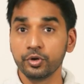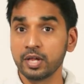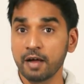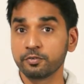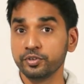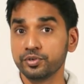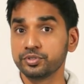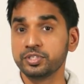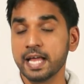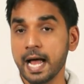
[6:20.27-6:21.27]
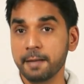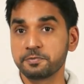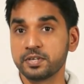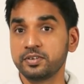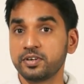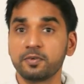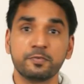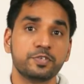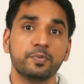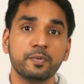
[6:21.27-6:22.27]
have to use the App Center,
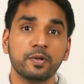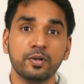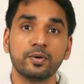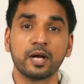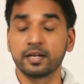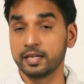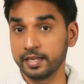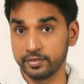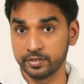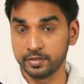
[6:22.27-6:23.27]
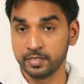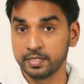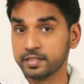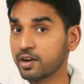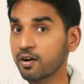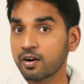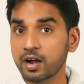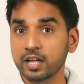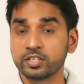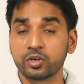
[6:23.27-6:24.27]
which we will look at later. There are
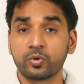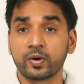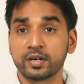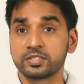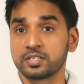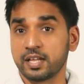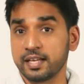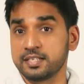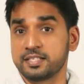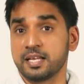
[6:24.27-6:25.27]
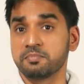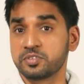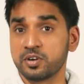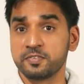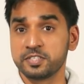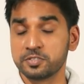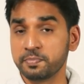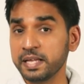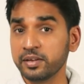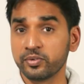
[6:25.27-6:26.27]
other quirks, like some services
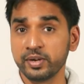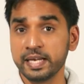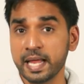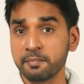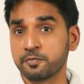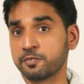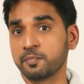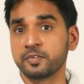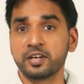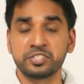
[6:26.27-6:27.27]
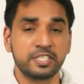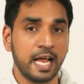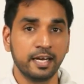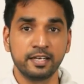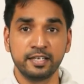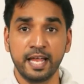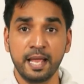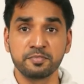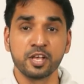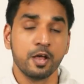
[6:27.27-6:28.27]
being renamed from their standard
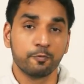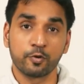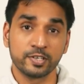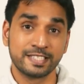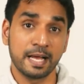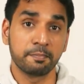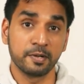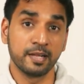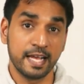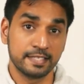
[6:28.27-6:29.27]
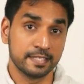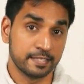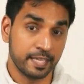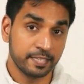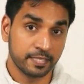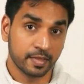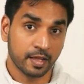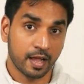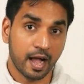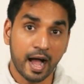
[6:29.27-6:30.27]
names, for example S S H.
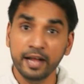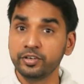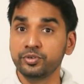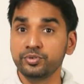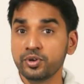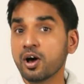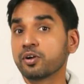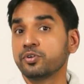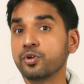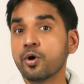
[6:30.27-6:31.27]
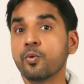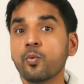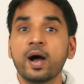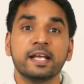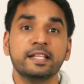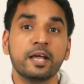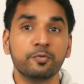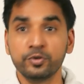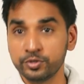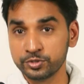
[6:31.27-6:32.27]
I do not know why they
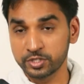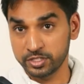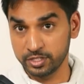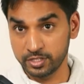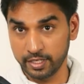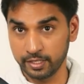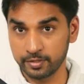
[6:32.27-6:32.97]
would do such a thing.